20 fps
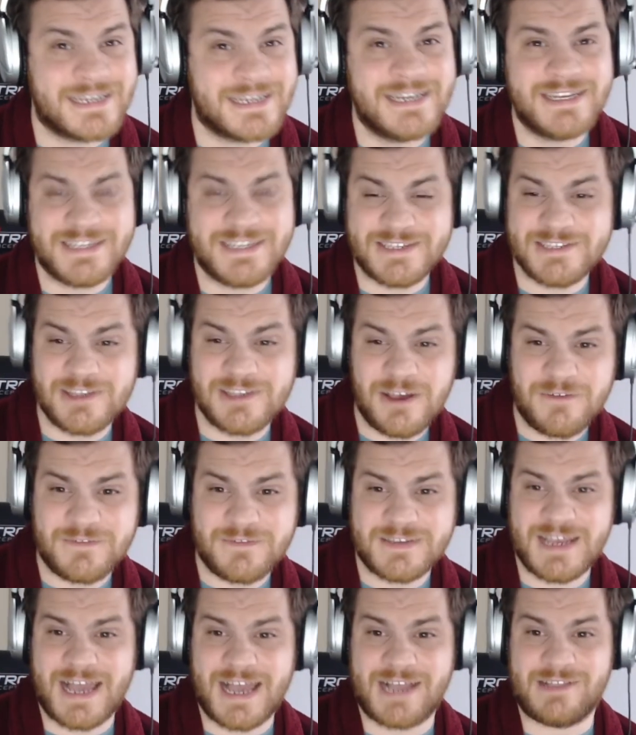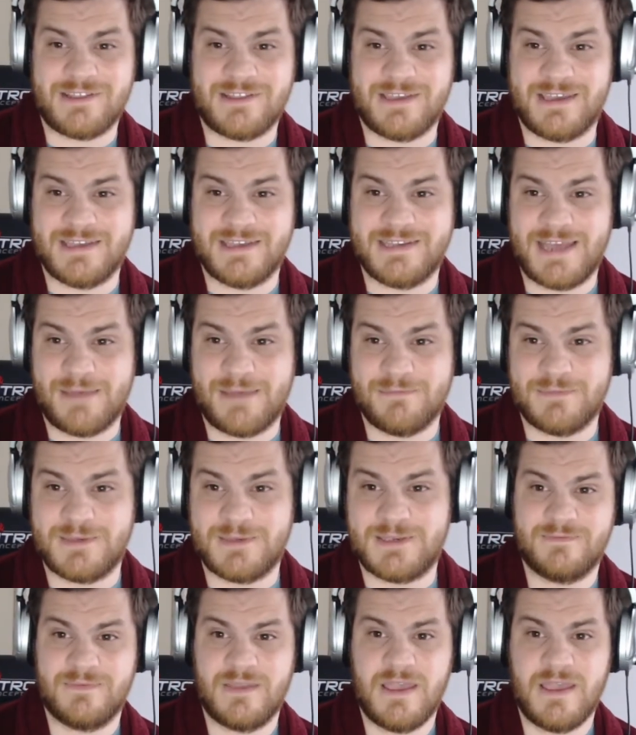soft tackling
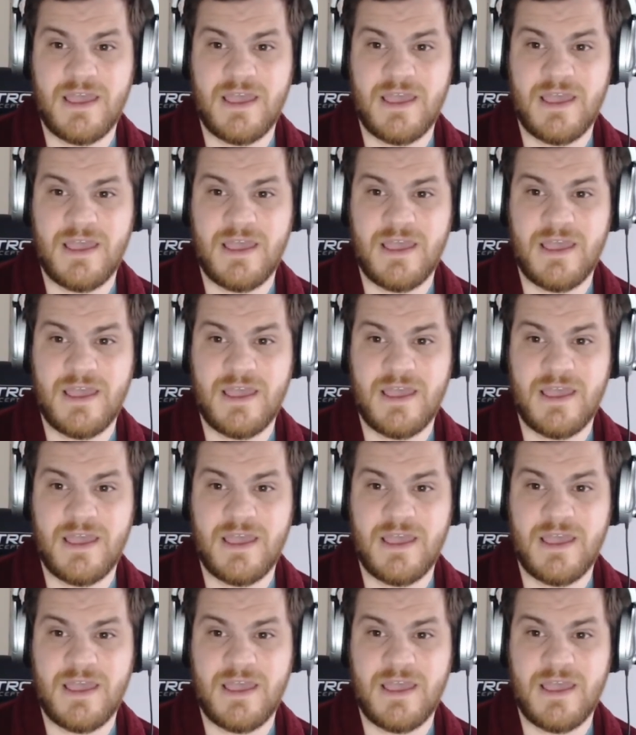attempts.